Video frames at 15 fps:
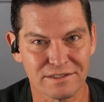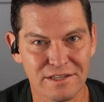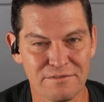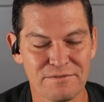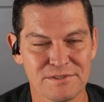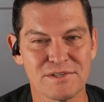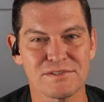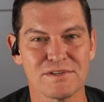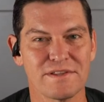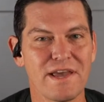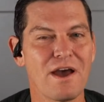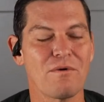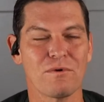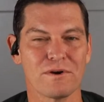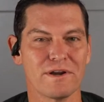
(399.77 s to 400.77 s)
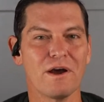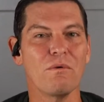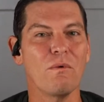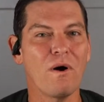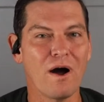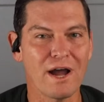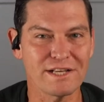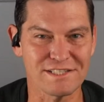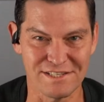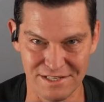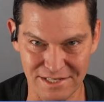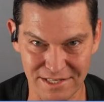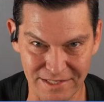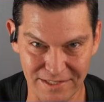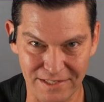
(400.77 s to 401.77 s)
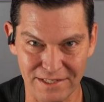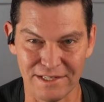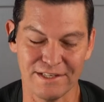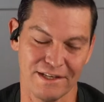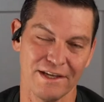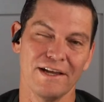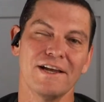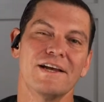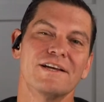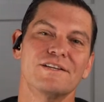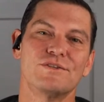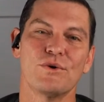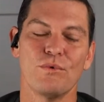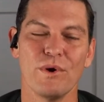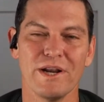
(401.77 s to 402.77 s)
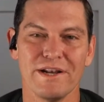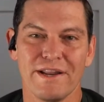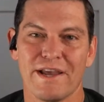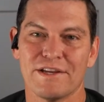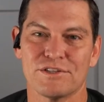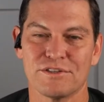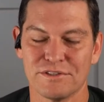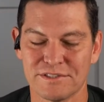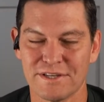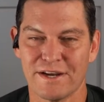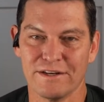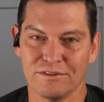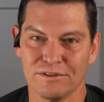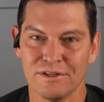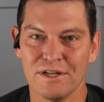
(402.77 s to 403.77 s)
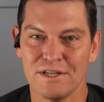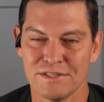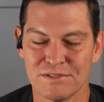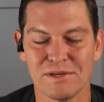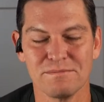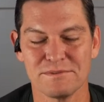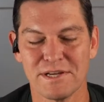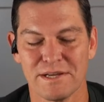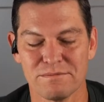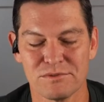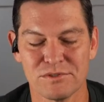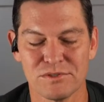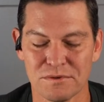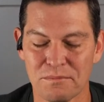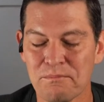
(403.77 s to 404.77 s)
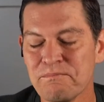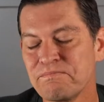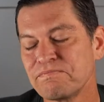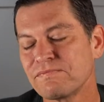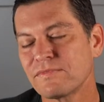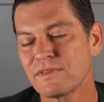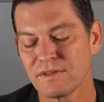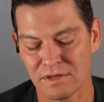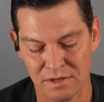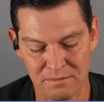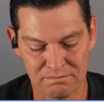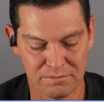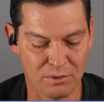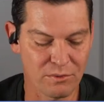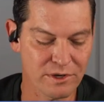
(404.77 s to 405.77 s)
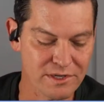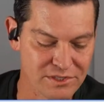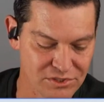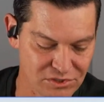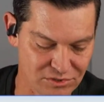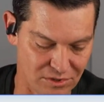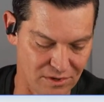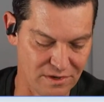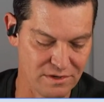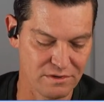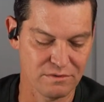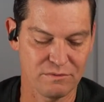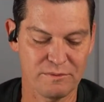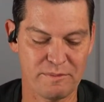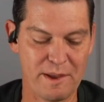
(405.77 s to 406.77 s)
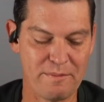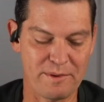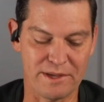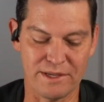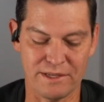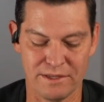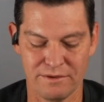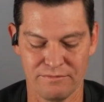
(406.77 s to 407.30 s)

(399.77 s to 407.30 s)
emphasis on that word, not want, need to win a national title sometime soon. But we're going to start with Pepe.